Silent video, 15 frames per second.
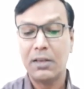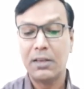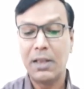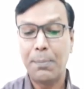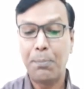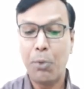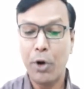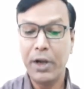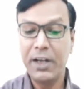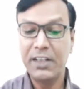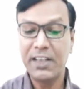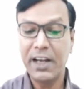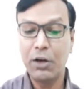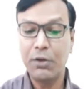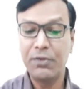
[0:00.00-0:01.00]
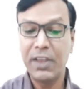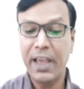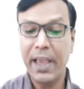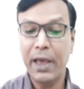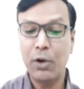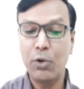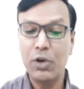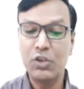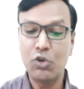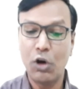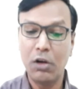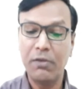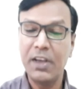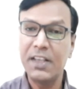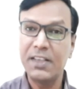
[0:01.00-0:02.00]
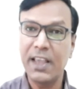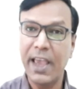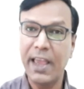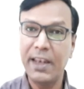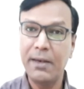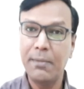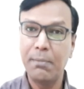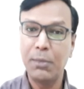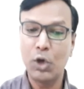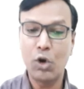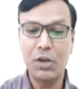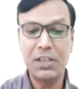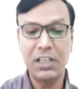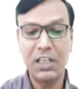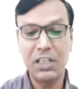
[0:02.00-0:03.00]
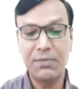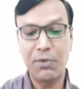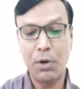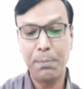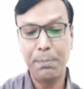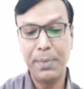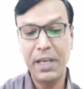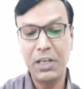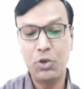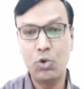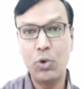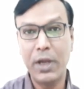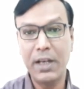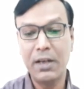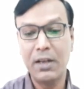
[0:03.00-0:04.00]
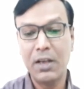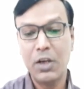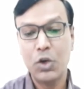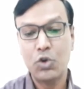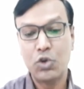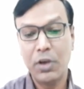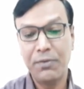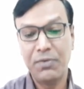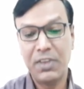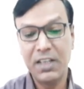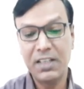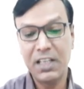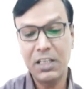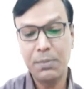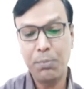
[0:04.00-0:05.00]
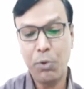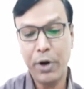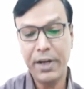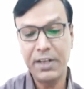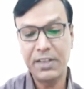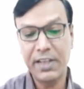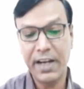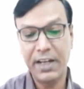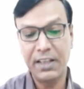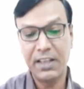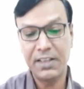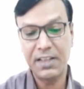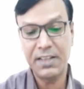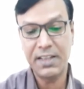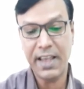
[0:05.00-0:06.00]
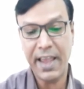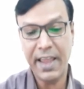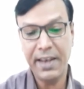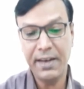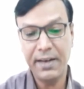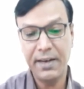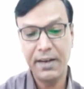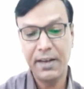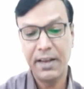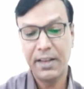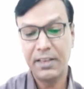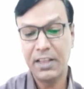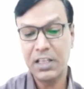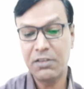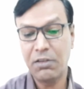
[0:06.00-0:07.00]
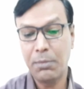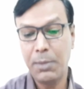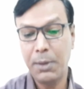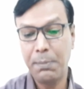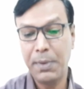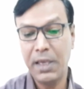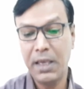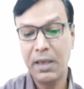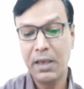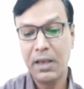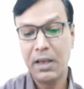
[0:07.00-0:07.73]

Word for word: The point side of the arrow is always N because it is from P to N. So if this is point side, this is N, this will be P.